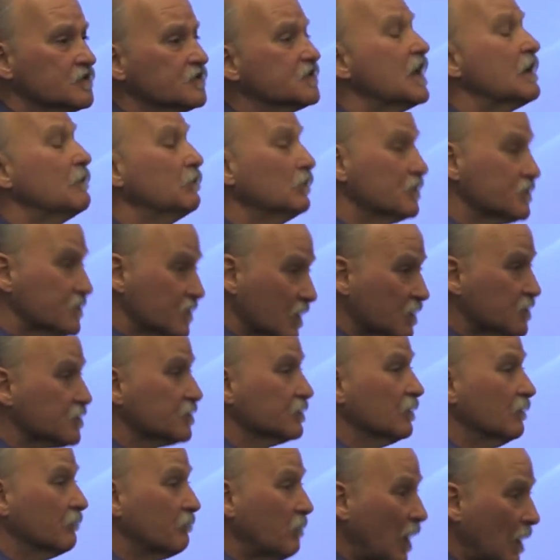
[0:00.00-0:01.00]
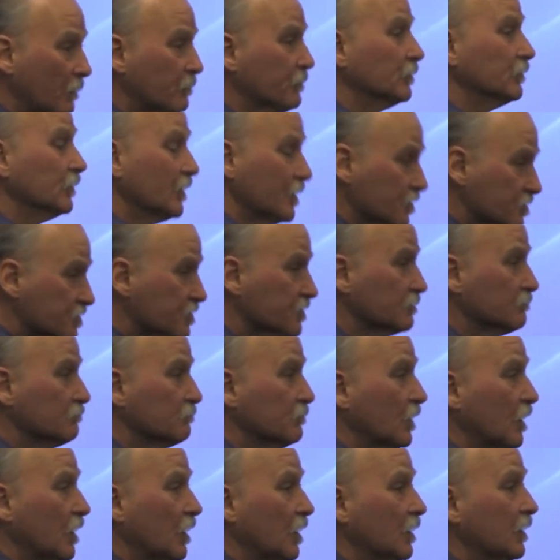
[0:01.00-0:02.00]
stabilization of population
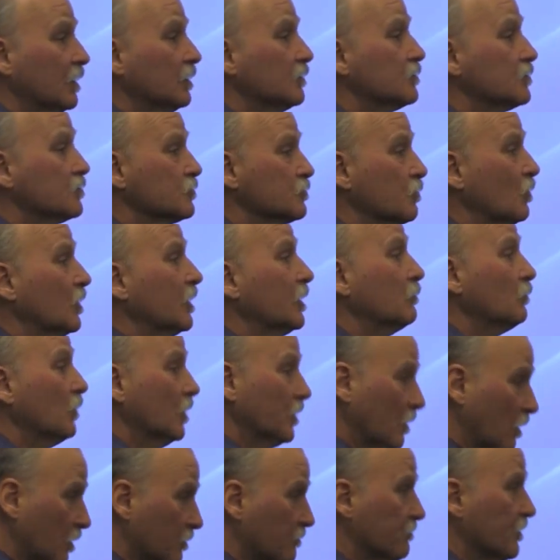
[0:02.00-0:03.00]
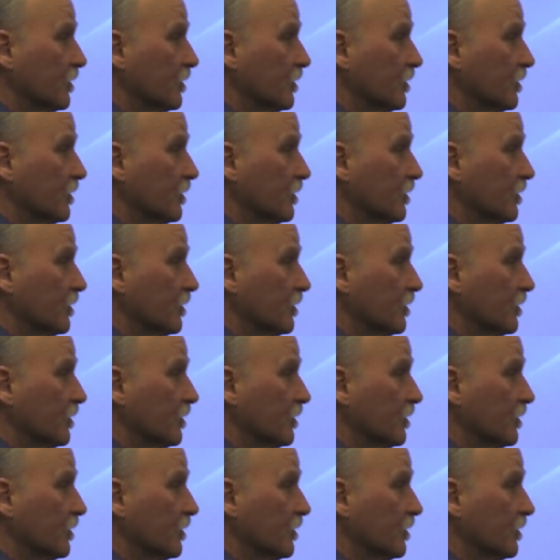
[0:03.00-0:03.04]
by 2100.